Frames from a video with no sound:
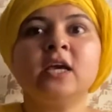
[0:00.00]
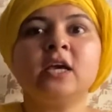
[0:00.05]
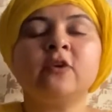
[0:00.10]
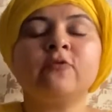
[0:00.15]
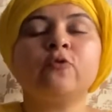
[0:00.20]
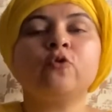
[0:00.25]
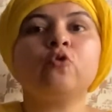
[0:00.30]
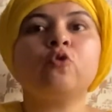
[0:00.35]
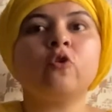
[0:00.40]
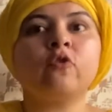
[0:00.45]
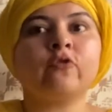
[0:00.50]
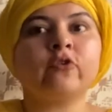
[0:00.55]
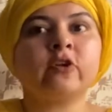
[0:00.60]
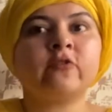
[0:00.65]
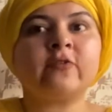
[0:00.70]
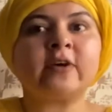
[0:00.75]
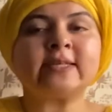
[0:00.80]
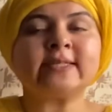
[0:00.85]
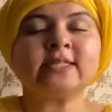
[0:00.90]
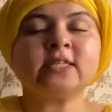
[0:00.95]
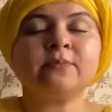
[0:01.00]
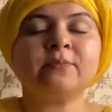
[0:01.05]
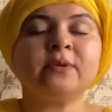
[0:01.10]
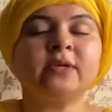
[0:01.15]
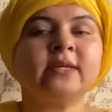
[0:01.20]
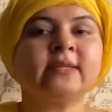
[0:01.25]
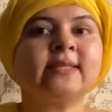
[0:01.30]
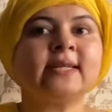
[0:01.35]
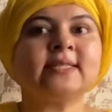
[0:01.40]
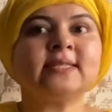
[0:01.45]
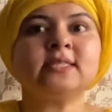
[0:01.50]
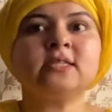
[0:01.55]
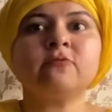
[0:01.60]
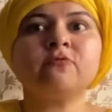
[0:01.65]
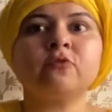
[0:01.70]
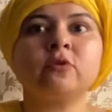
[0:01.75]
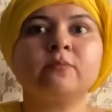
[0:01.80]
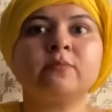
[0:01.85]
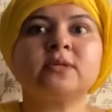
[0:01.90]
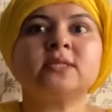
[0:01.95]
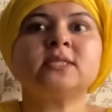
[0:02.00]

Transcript: If you go for a fasting period, that's different.